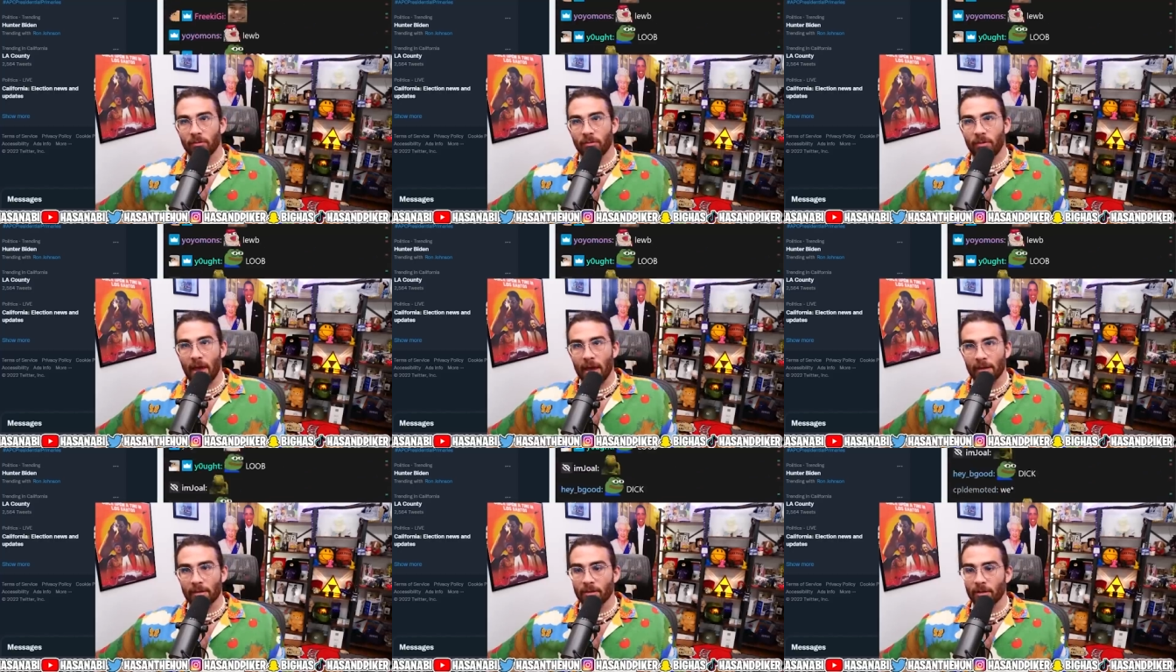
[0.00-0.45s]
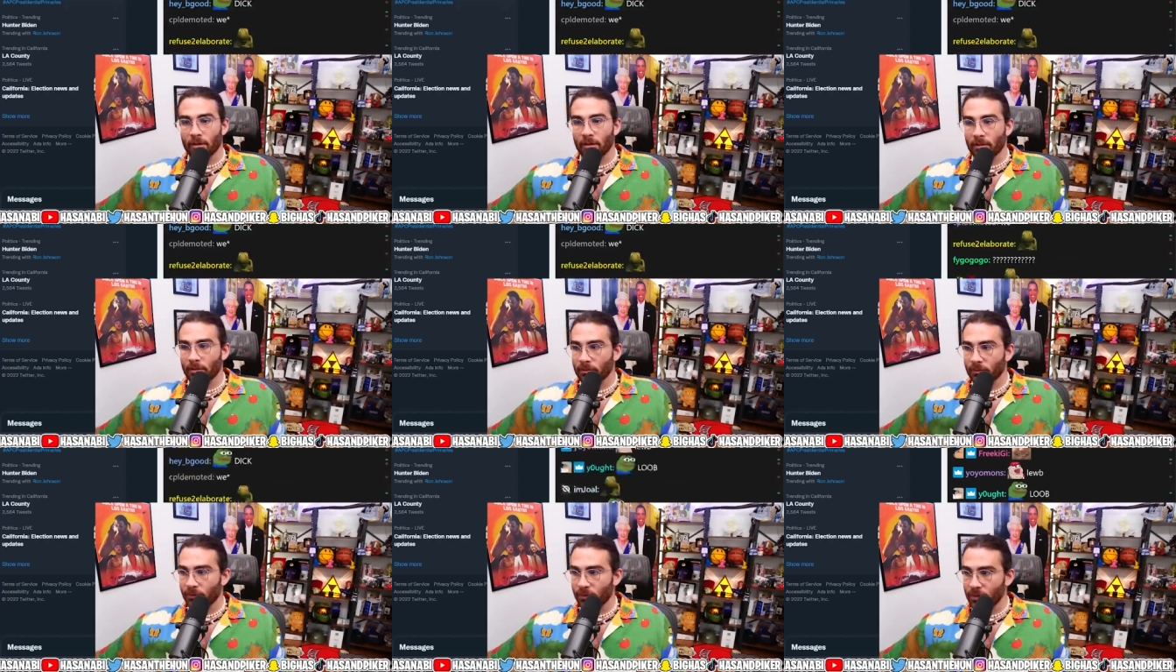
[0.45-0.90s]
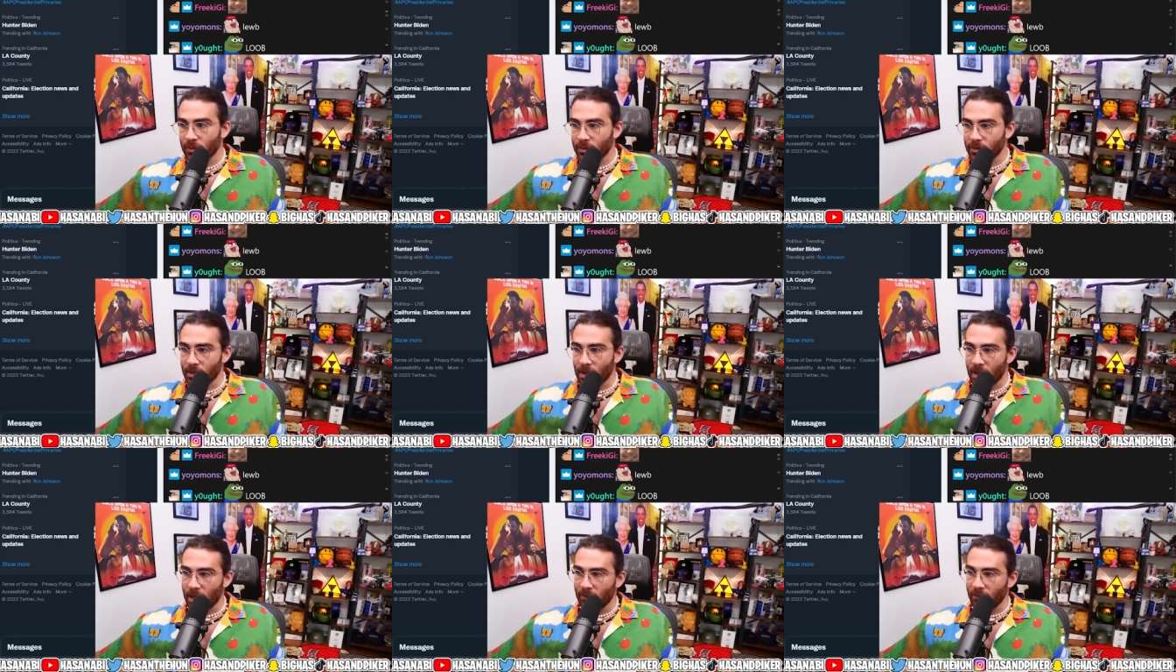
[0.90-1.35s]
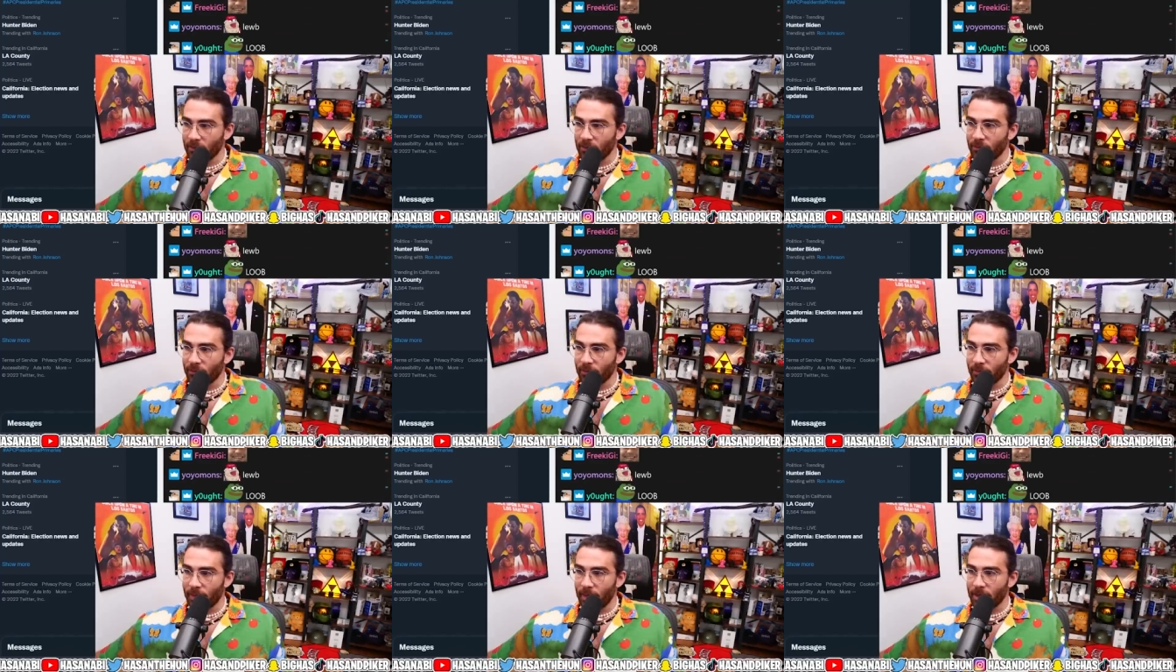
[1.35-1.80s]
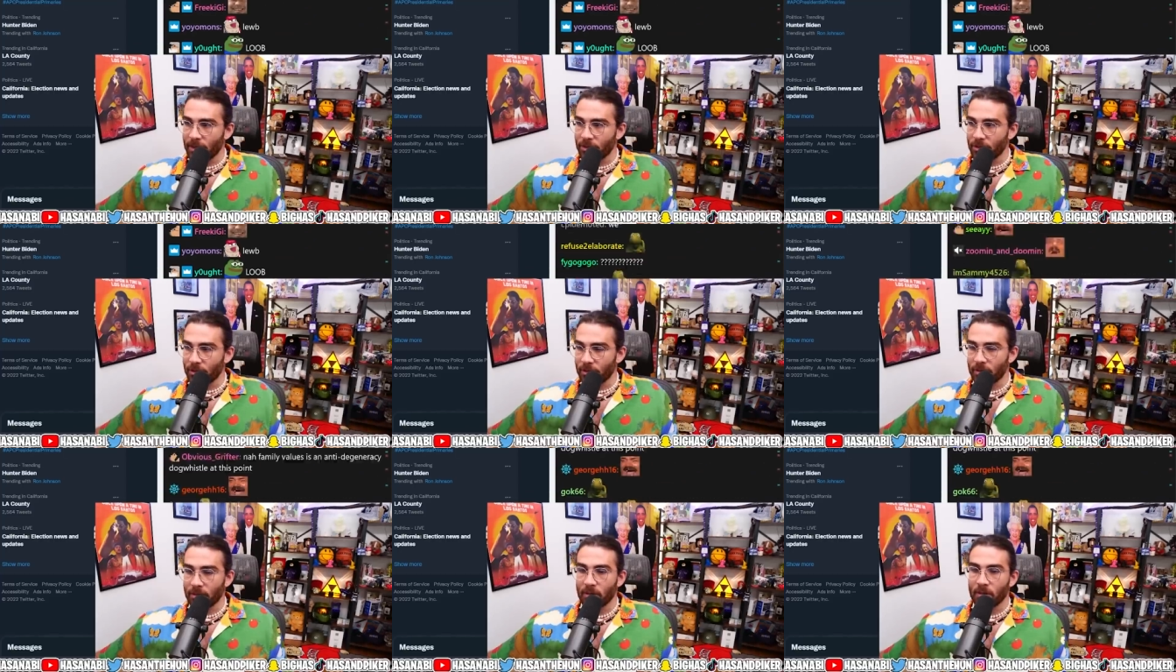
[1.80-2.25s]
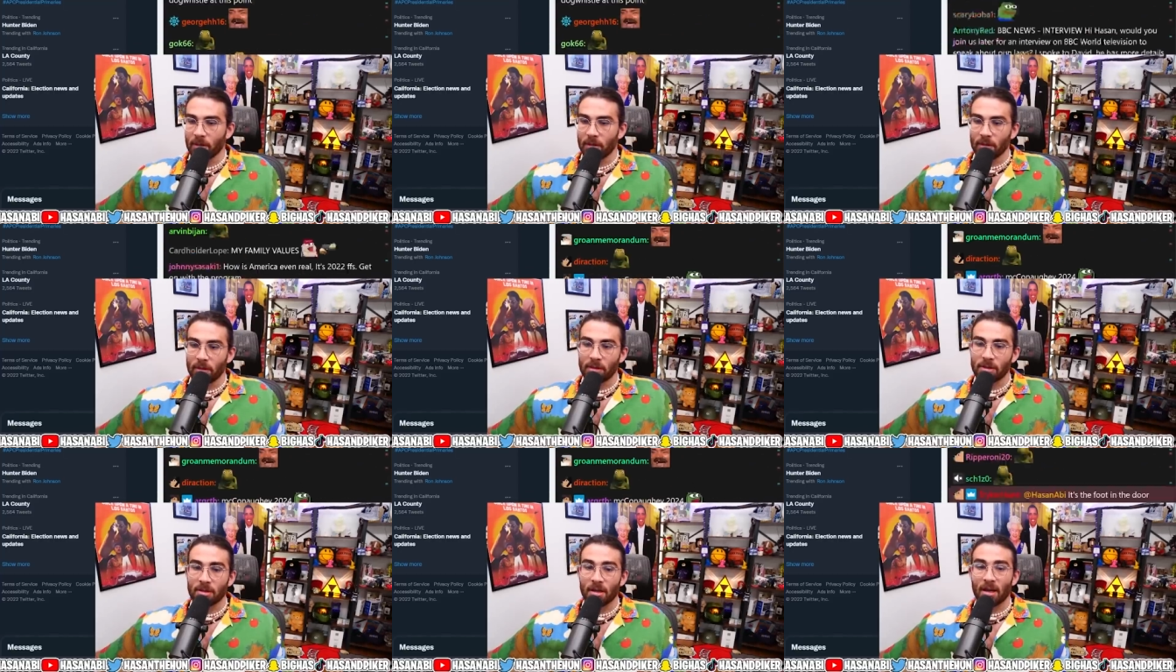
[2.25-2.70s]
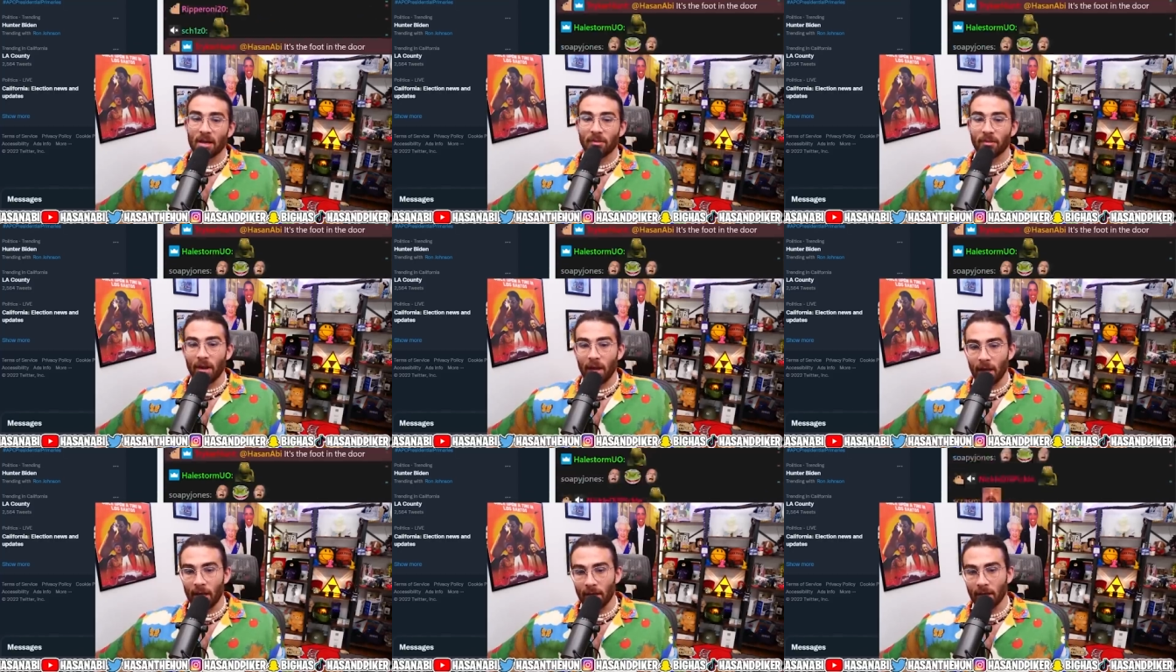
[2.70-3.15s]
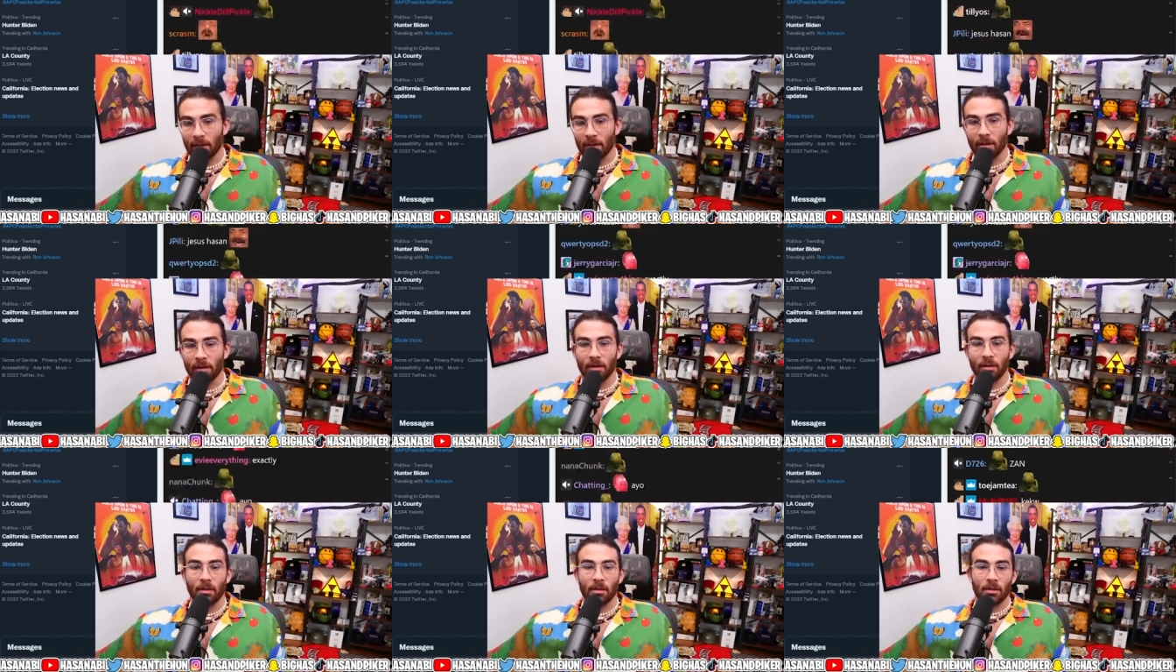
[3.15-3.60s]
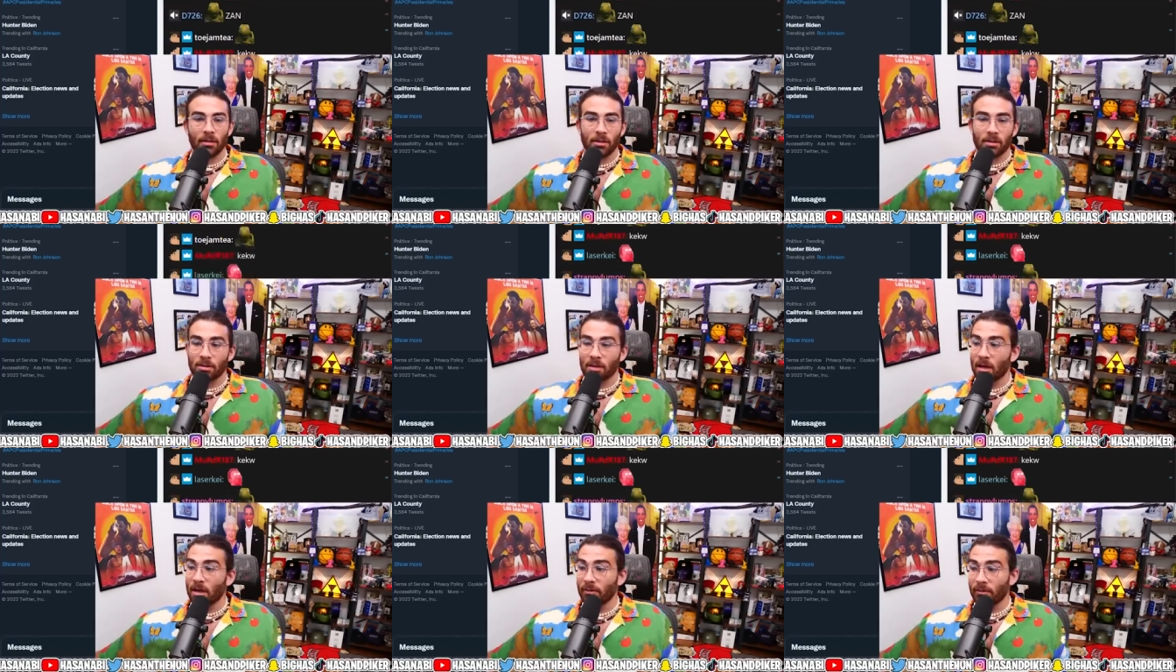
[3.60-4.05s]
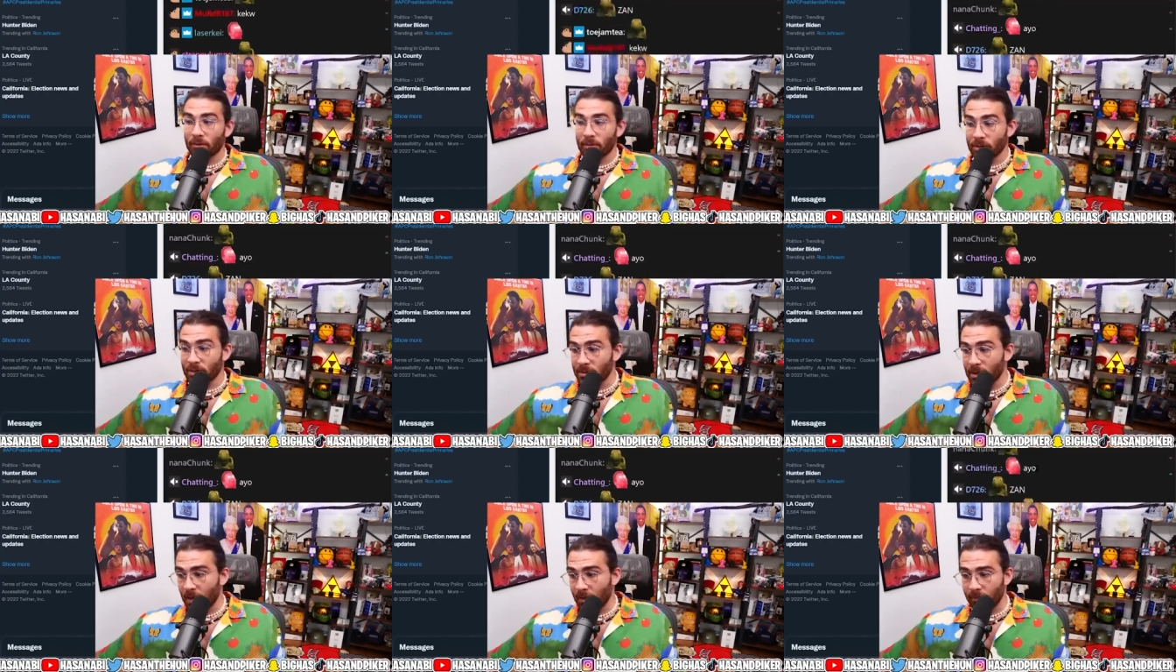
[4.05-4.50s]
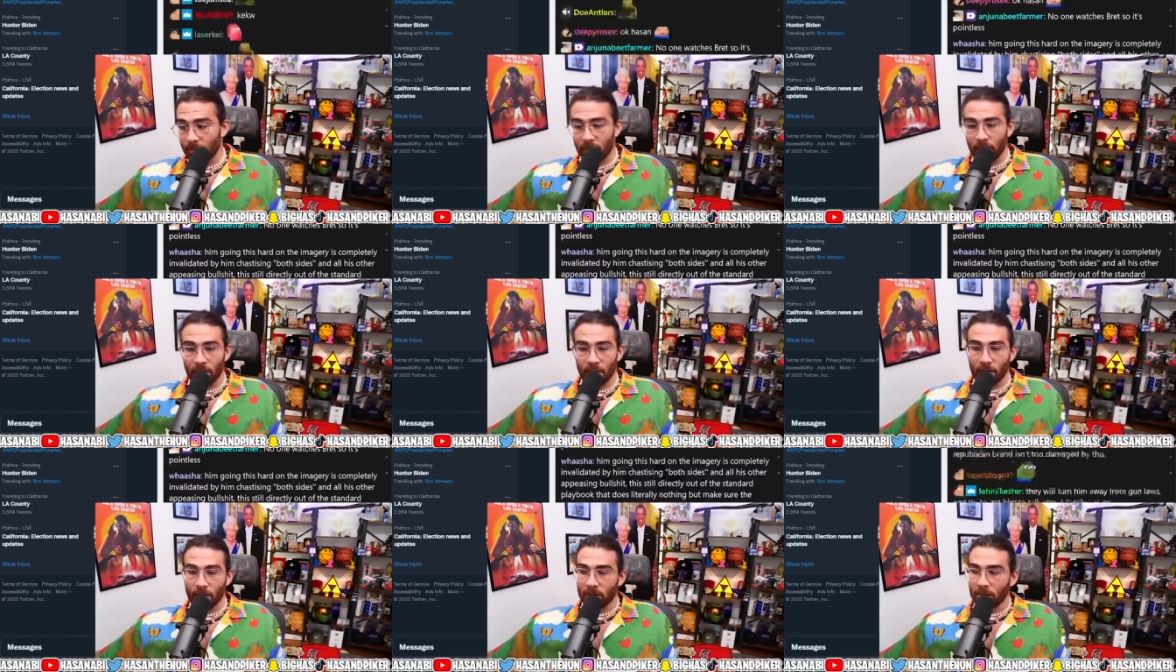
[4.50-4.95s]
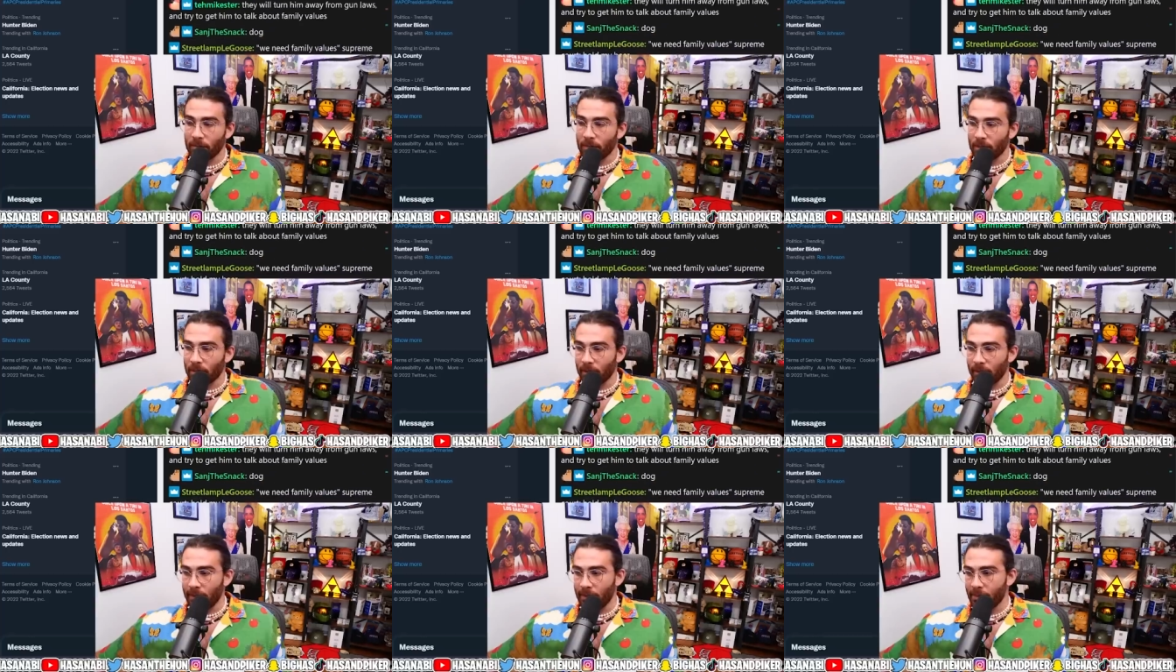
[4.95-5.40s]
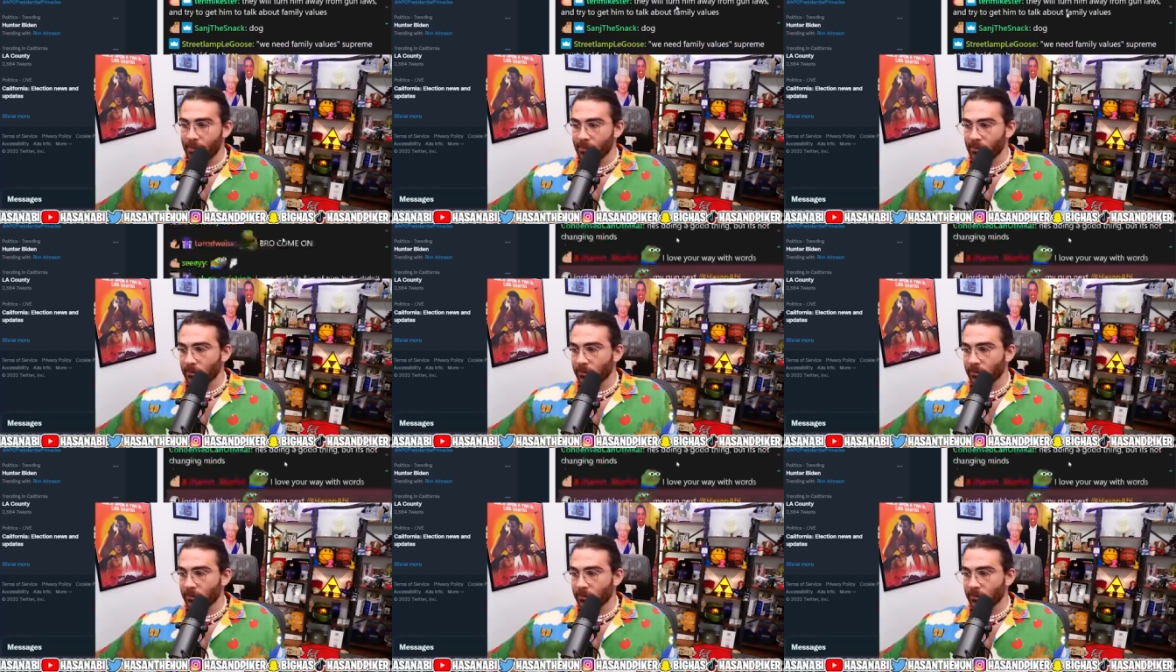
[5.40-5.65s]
vector for this kind of information, this kind of anger, this kind of resentment ultimately.